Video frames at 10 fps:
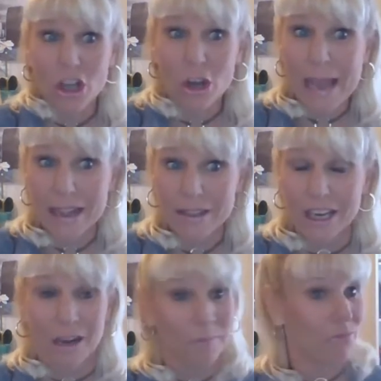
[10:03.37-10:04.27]
back
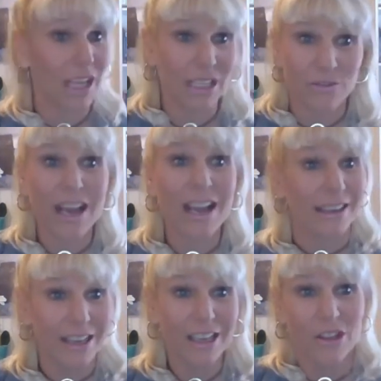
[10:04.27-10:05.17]
there. That's
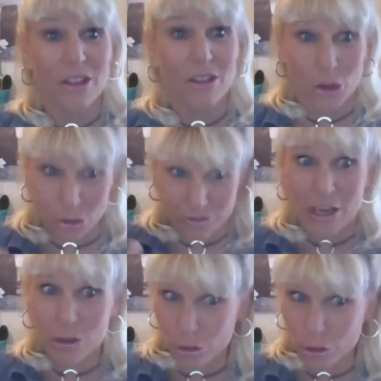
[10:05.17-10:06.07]
fine.
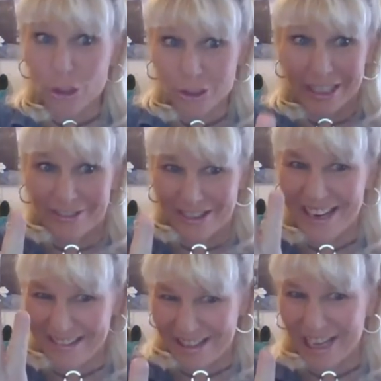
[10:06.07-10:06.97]
Then you're choosing,
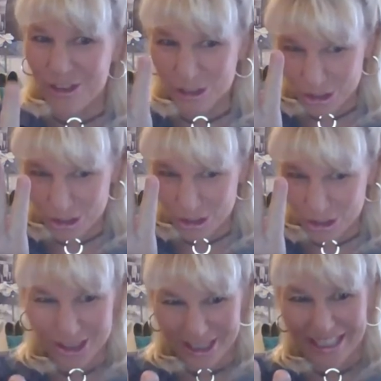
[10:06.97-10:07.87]
right? Then you're
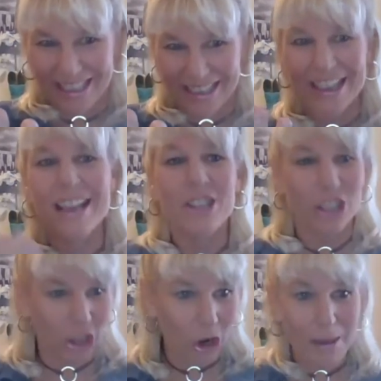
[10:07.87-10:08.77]
choosing to
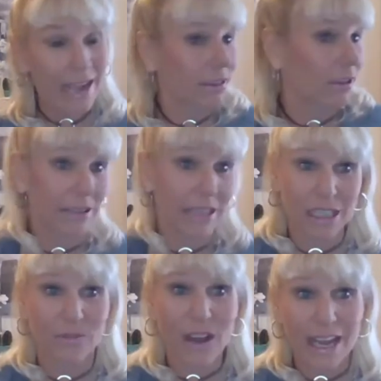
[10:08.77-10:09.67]
go back there, and
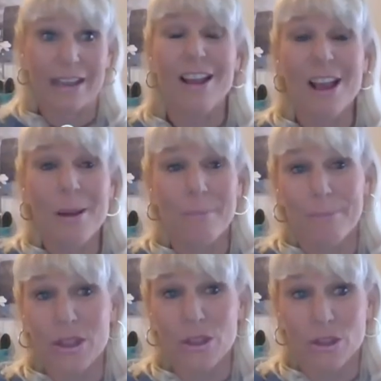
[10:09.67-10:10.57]
that's fine.
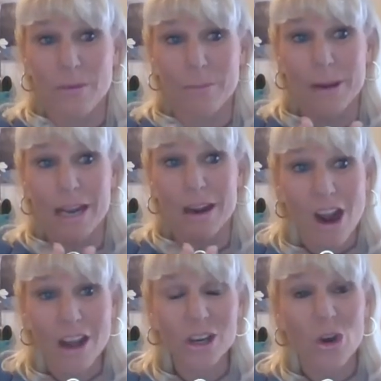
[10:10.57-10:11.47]
But
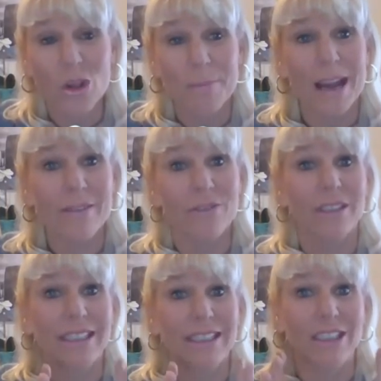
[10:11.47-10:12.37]
our goal in
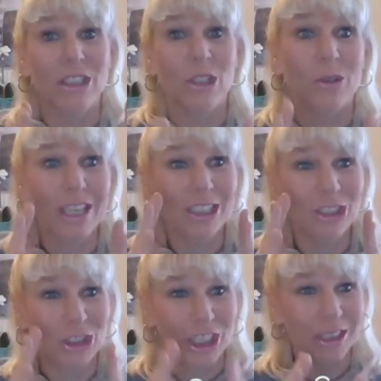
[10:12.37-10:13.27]
mindfulness is to
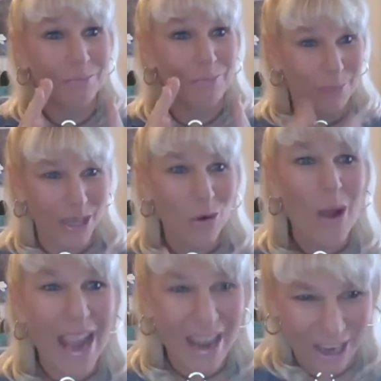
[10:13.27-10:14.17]
just be
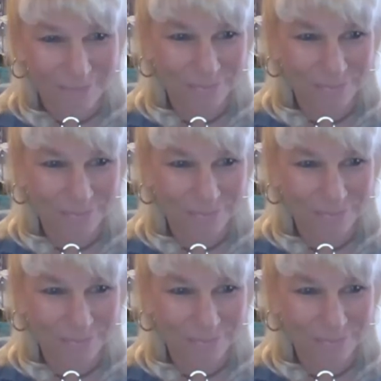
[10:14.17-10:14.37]
aware.